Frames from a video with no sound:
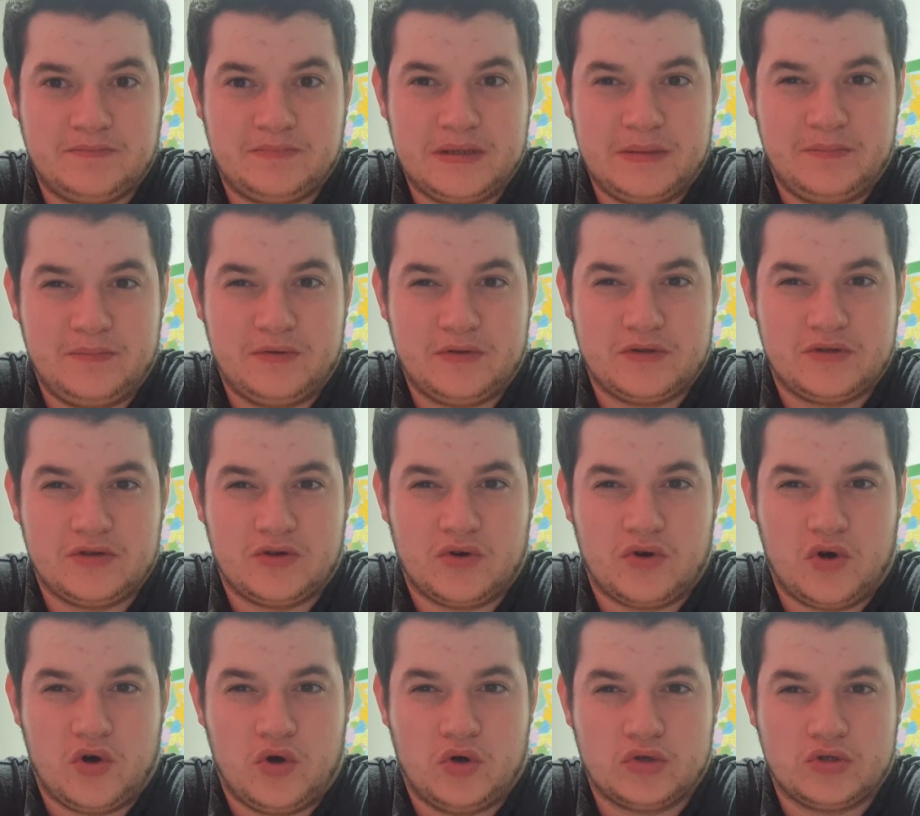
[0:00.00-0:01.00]
people
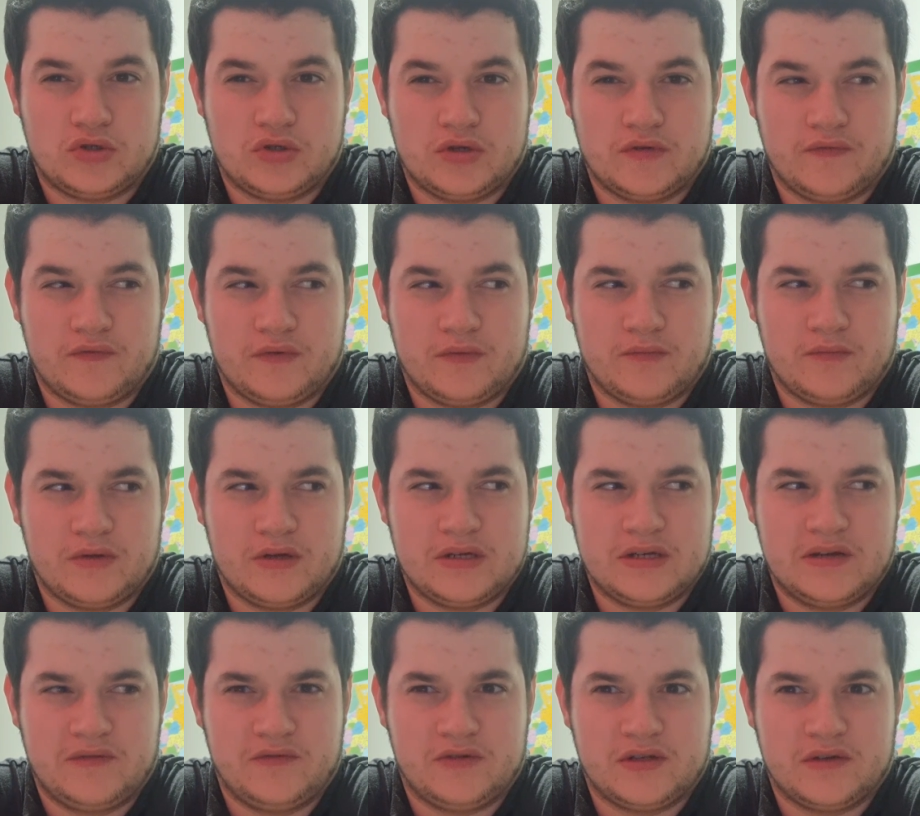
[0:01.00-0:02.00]
don't order from a
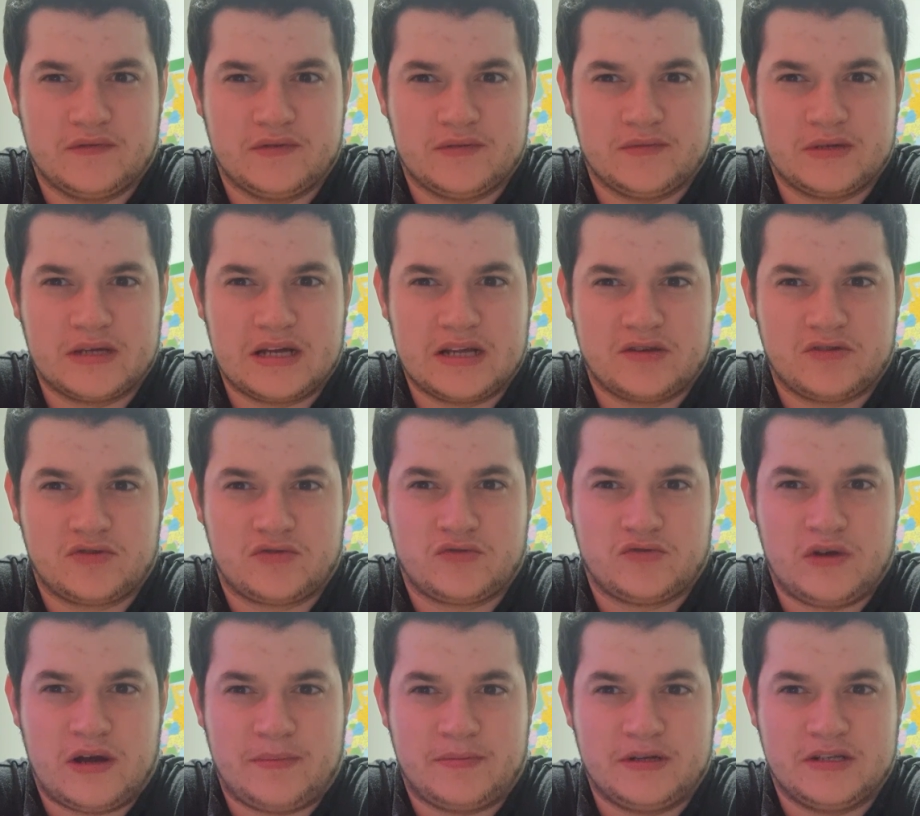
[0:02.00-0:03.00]
delivery service if they get
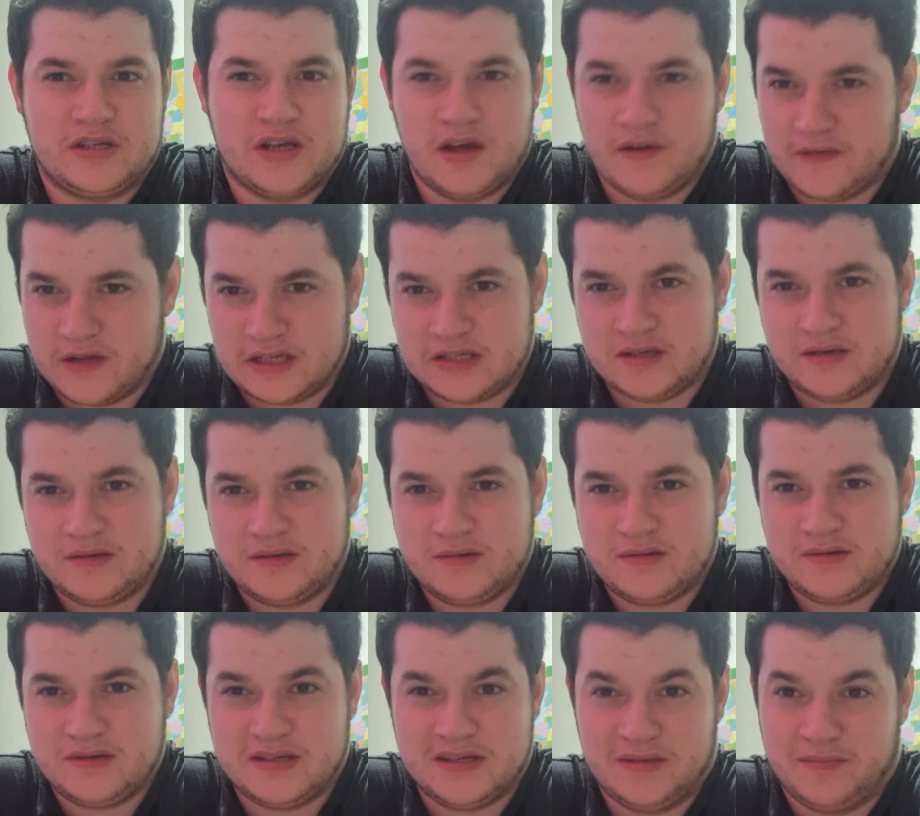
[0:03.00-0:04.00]
crappy service.
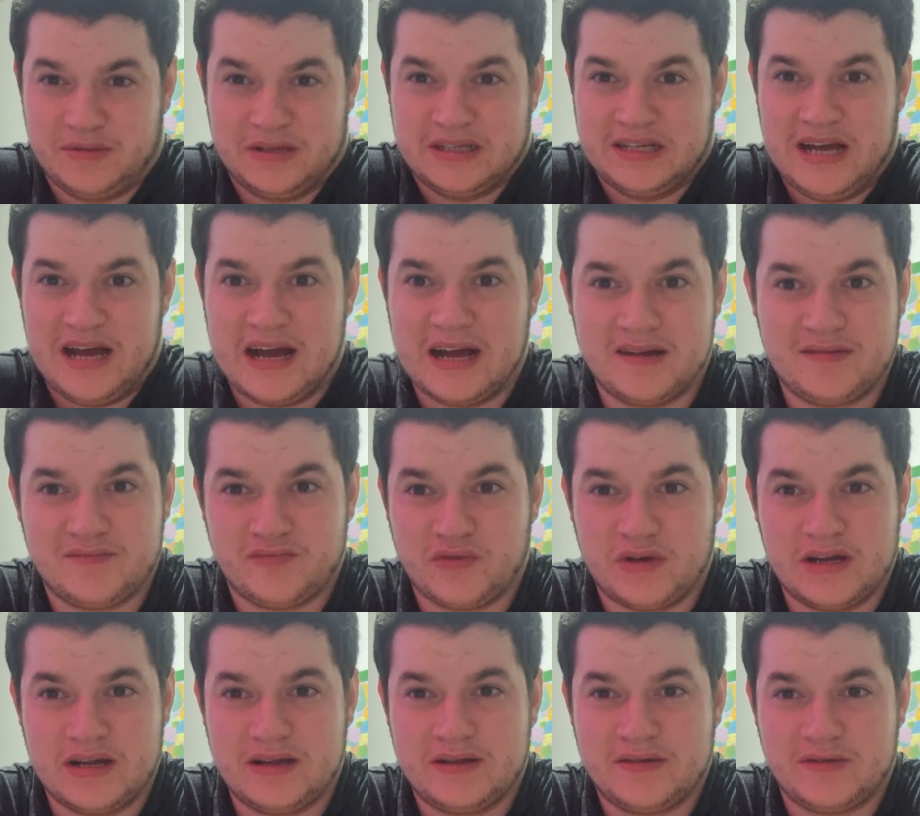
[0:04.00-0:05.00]
Simple as that,
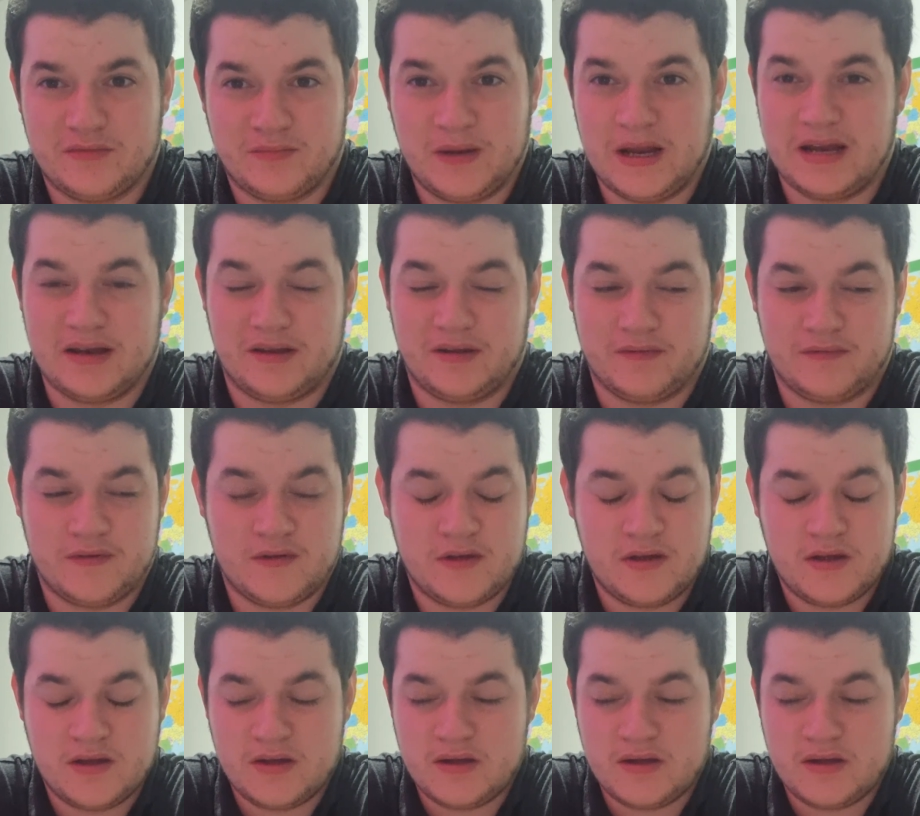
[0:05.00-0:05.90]
right? There are plenty of